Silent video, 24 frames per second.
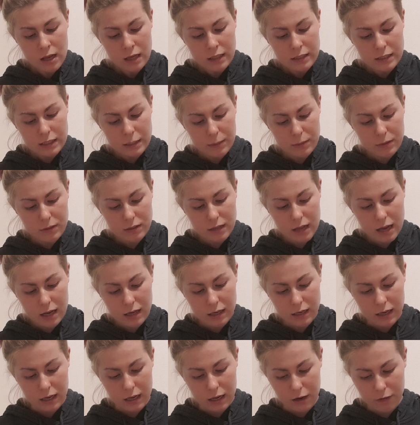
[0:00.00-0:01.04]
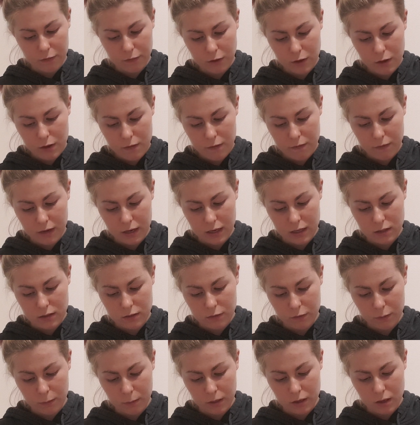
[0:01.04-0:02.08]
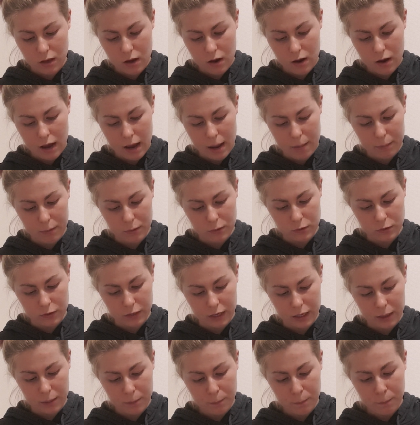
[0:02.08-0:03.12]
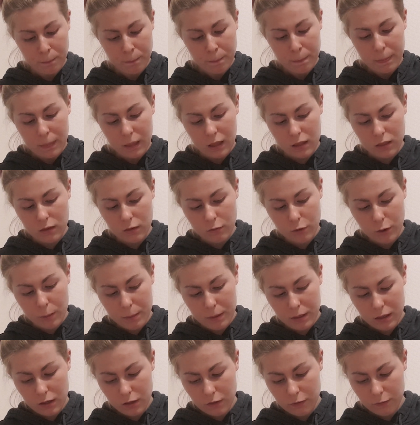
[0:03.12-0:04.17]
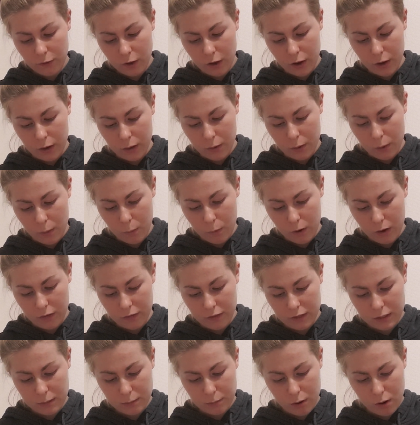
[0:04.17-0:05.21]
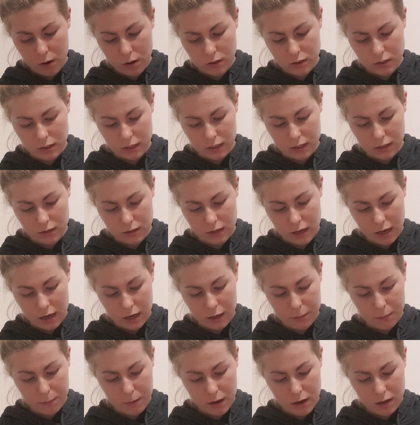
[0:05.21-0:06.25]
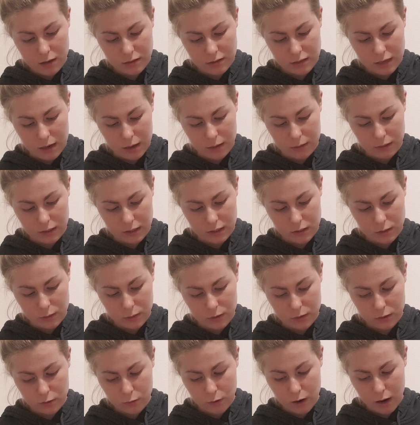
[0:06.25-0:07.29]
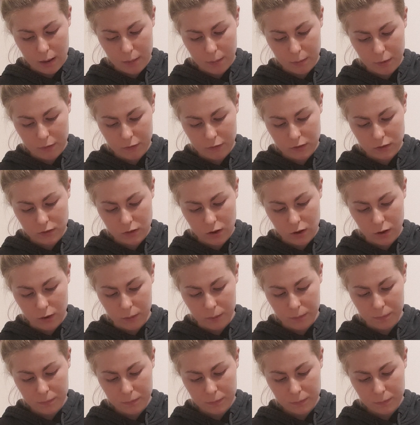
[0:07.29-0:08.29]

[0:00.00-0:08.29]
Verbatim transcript: She was standing a few feet from a young apple tree, and the robin had flown on one of its branches and had burst out into a scrap of a song.